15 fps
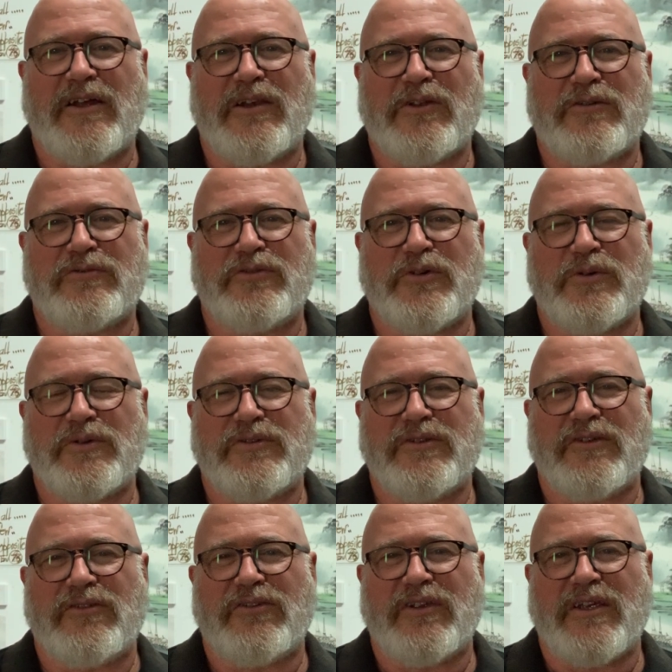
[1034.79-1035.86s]
look forward
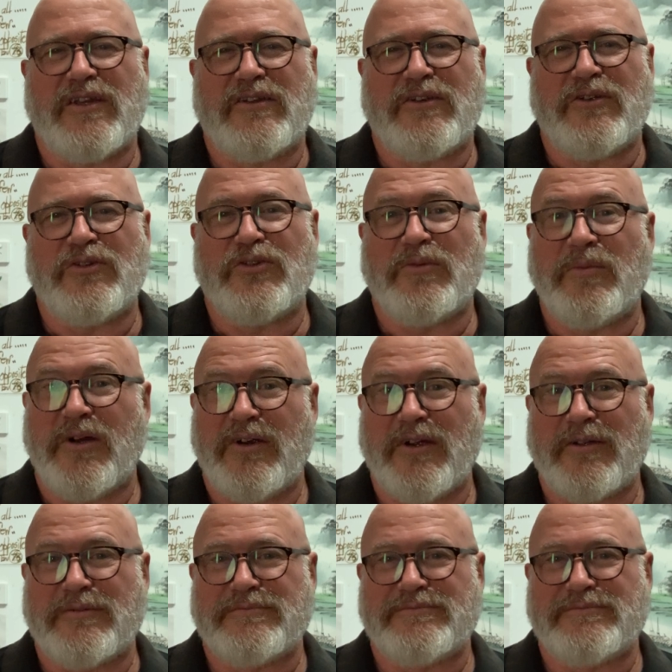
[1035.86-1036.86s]
to seeing you tomorrow.